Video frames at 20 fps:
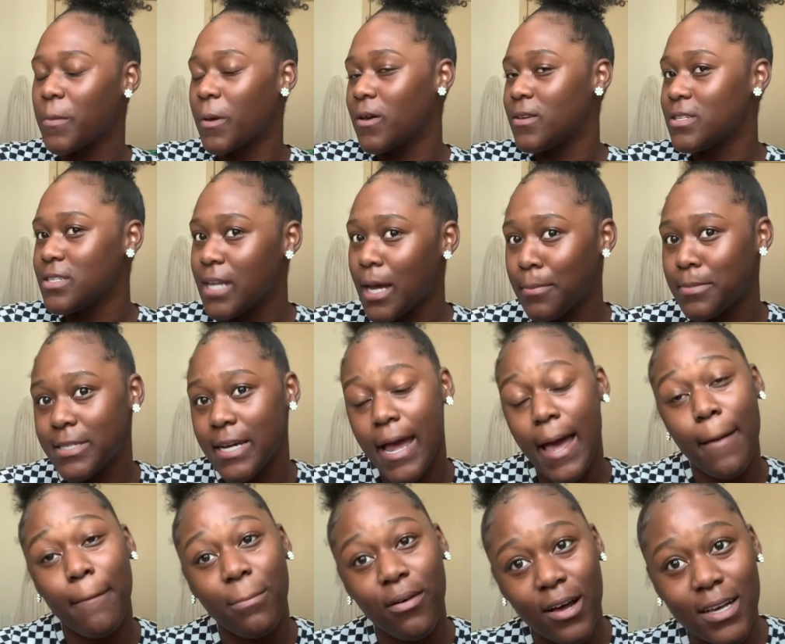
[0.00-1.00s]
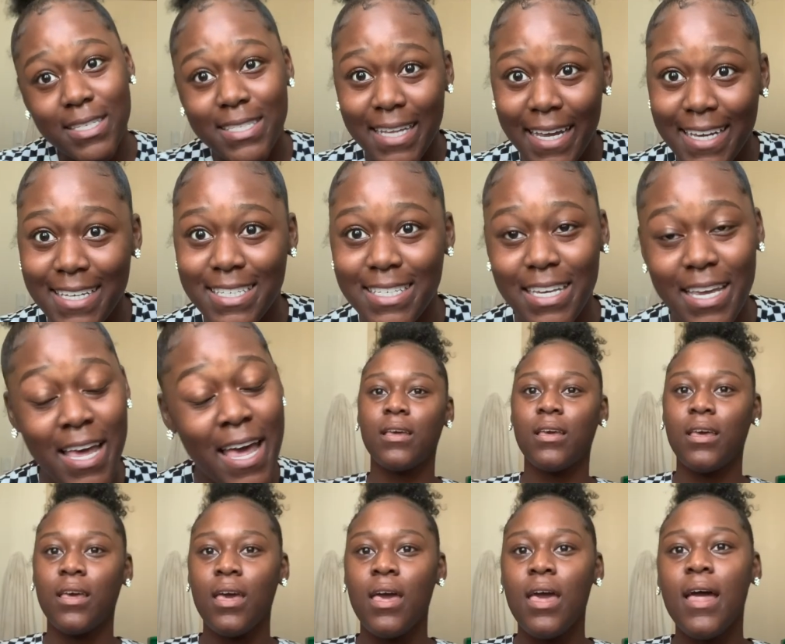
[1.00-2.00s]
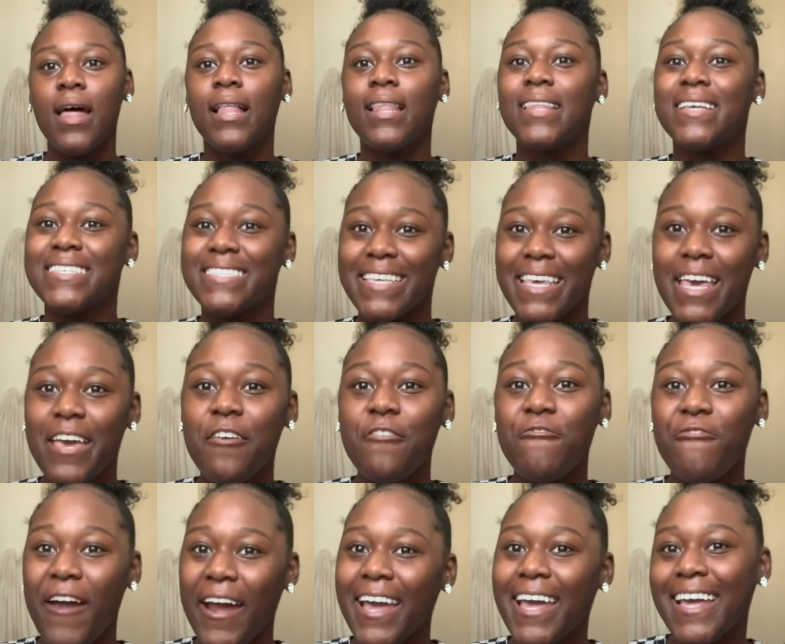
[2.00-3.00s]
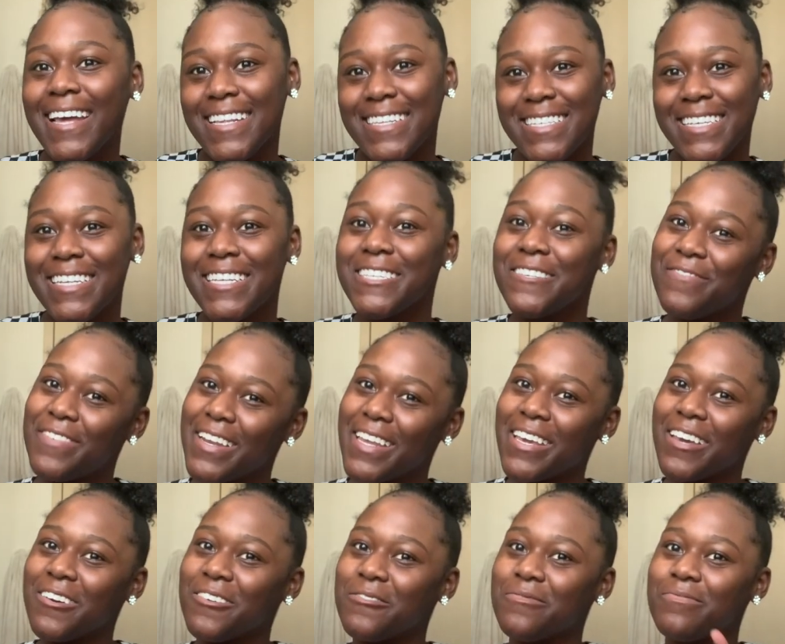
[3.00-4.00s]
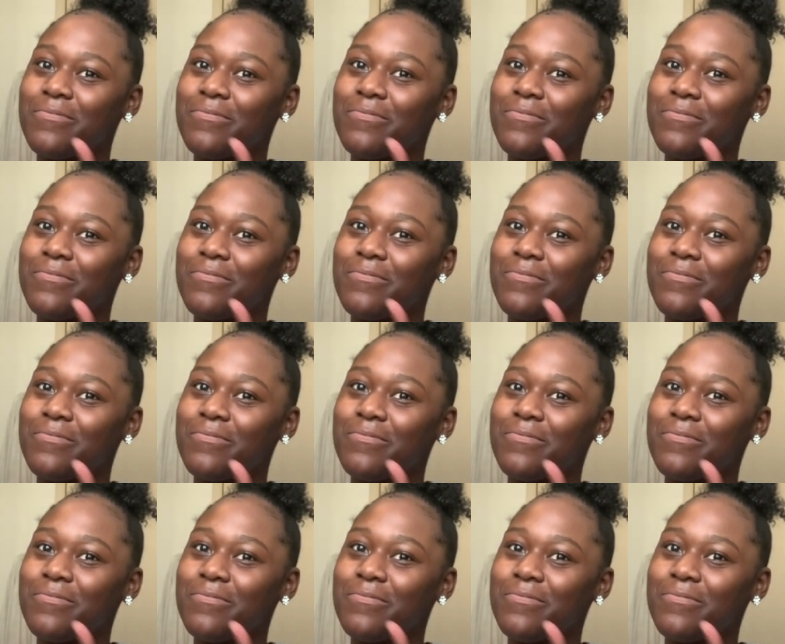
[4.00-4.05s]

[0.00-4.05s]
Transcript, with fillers: on Snapchat at BossLexi. Let's get right into this video.